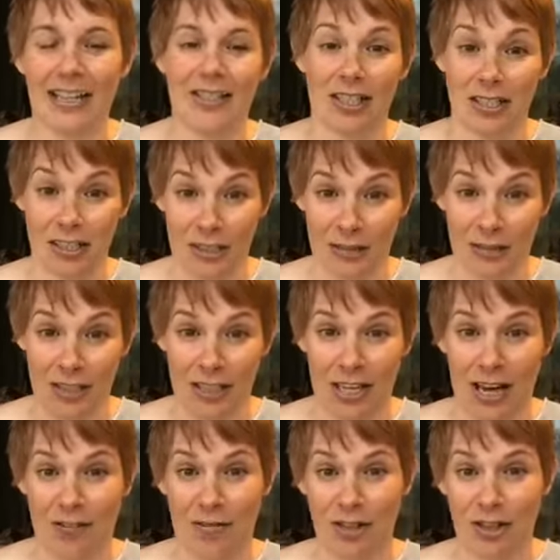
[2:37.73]
Jenna lives in
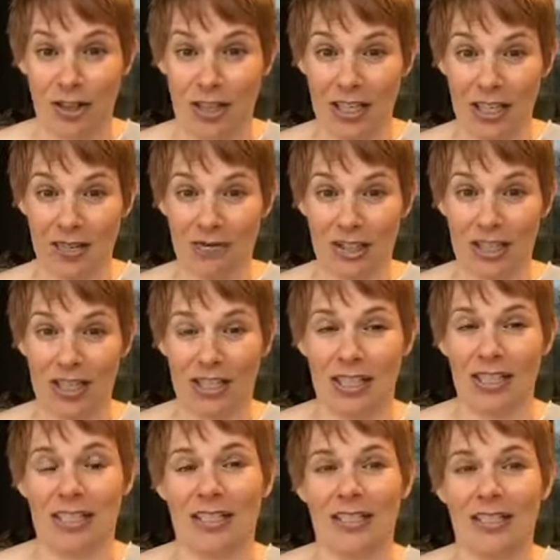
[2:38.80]
Evergreen, which
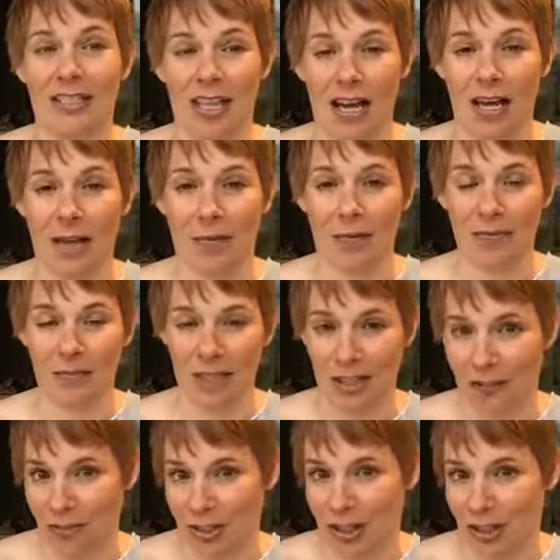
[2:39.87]
is um, in
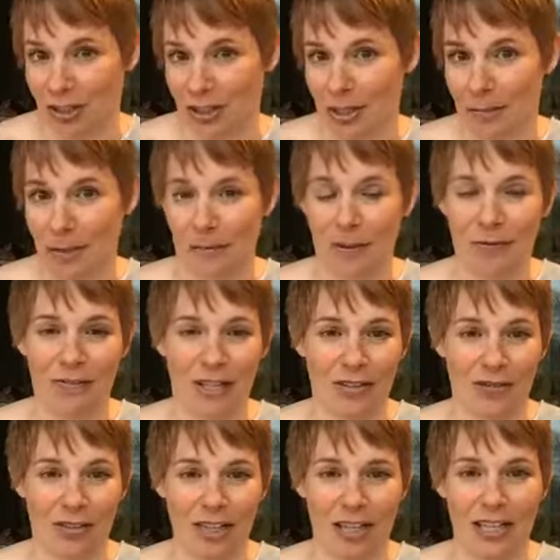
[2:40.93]
the foothills up above
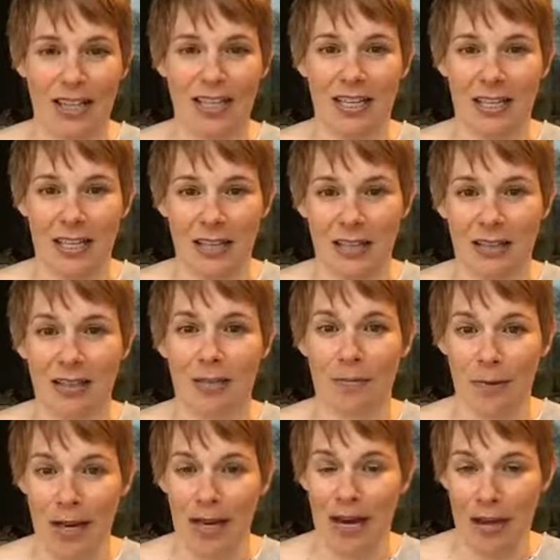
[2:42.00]
Denver, and they you're
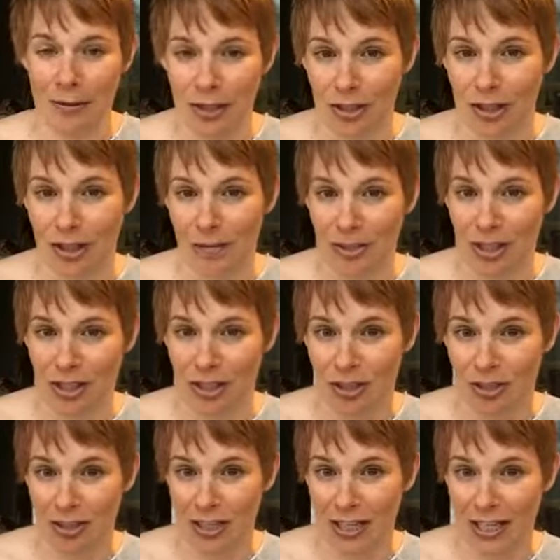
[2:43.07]
how, do you know how much
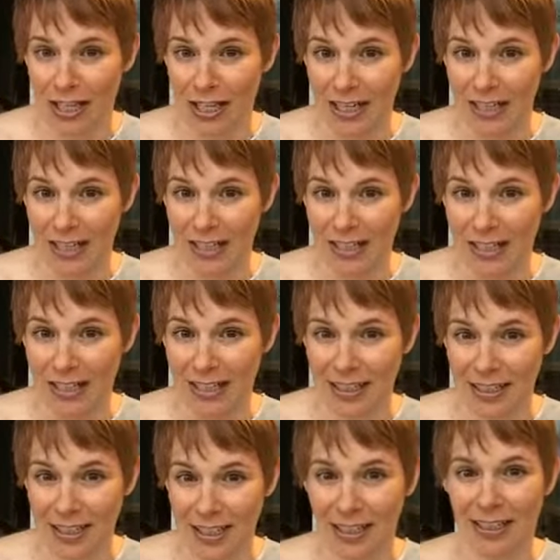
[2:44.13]
snow you're getting?
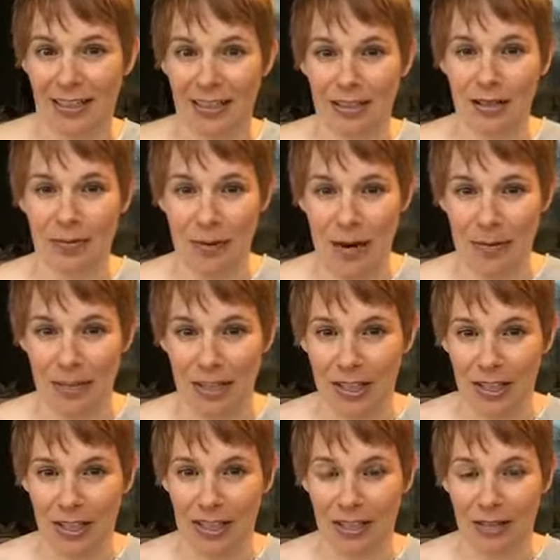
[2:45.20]
You're probably going
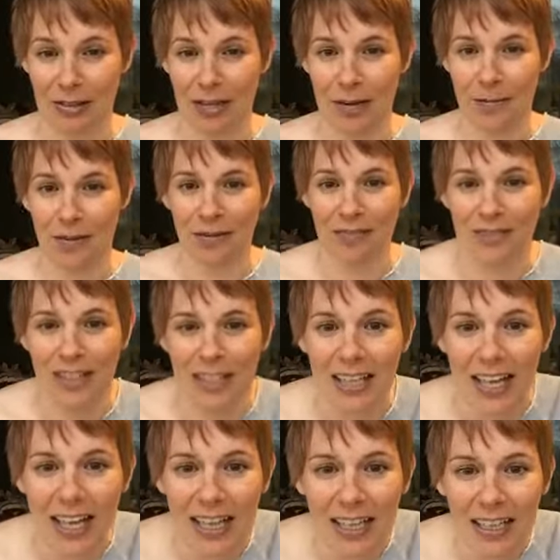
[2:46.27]
to get a couple feet,
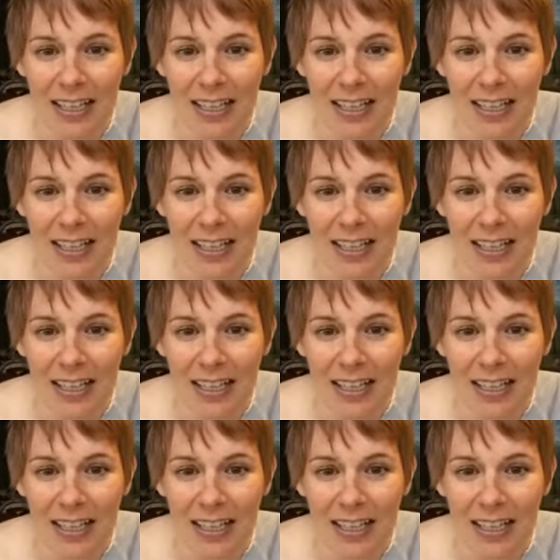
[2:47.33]
huh?